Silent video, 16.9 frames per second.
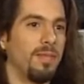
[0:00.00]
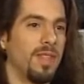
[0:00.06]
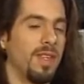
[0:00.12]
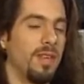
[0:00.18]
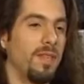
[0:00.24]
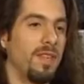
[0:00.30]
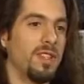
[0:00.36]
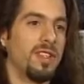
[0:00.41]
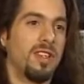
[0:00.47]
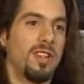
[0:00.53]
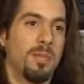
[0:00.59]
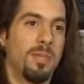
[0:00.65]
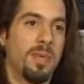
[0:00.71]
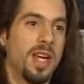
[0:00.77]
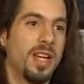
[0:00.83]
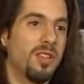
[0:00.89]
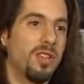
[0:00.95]
If it's an
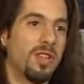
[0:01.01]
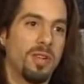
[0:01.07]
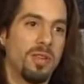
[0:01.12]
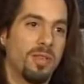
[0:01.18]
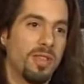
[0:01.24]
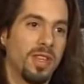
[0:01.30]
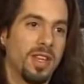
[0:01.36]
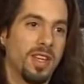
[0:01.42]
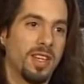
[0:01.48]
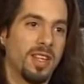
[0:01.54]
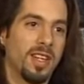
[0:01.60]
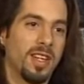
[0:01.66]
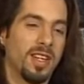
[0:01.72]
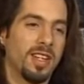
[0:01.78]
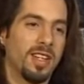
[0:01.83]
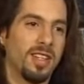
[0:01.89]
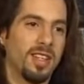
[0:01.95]
arpeggio thing that
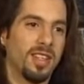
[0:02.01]
I